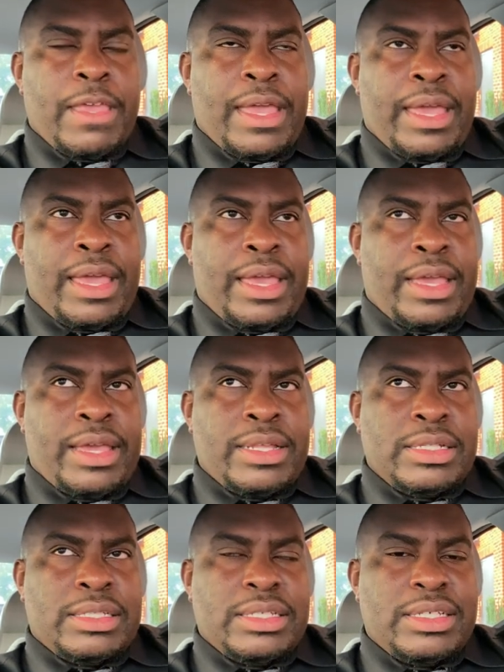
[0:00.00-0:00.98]

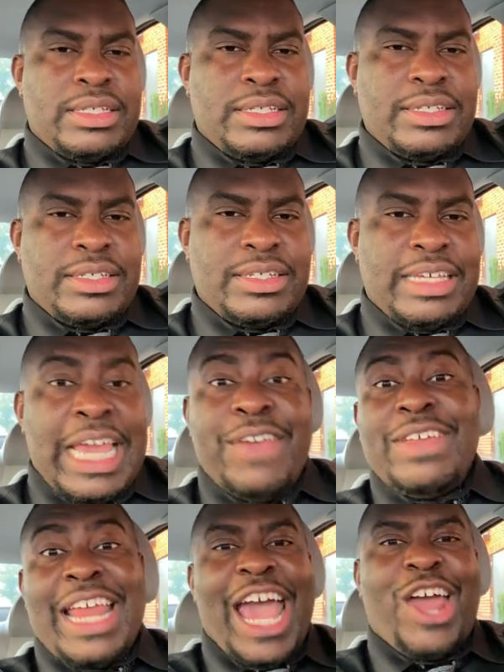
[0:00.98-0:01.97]
And
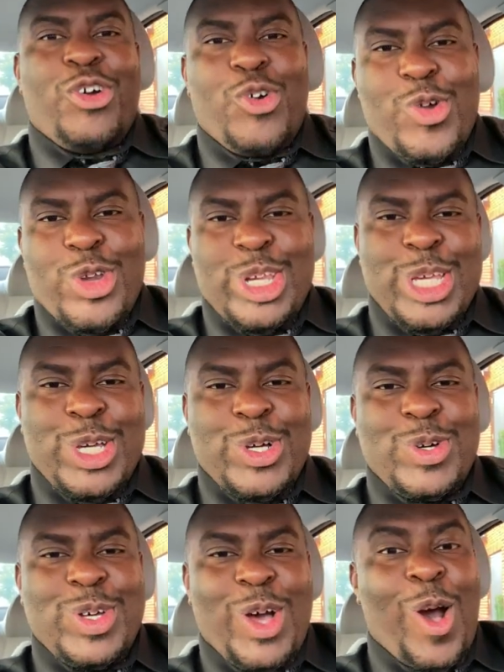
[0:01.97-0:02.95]
even had an
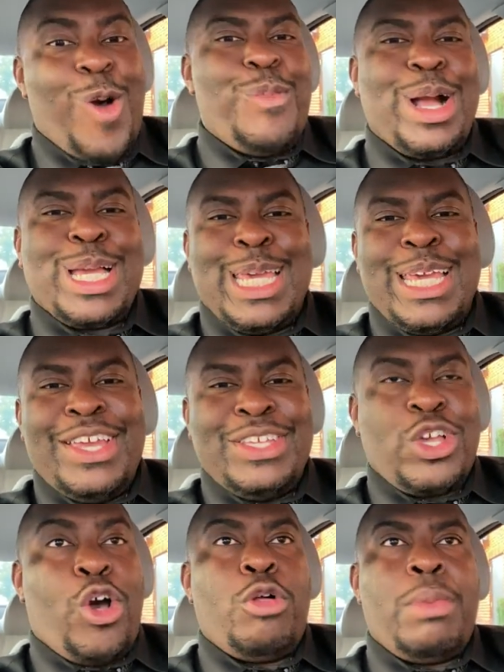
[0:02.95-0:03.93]
ordeal. All my
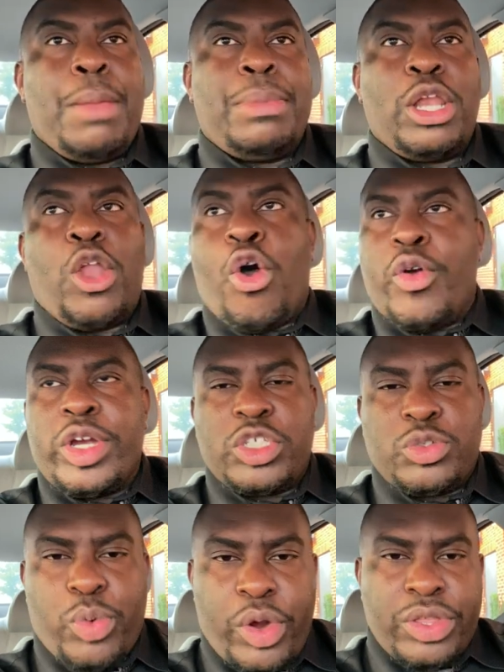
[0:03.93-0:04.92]
keys, all my
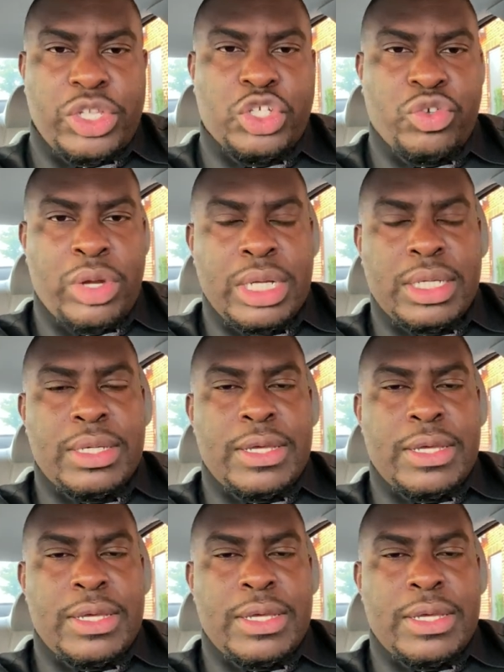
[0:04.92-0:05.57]
belongings were in the trunk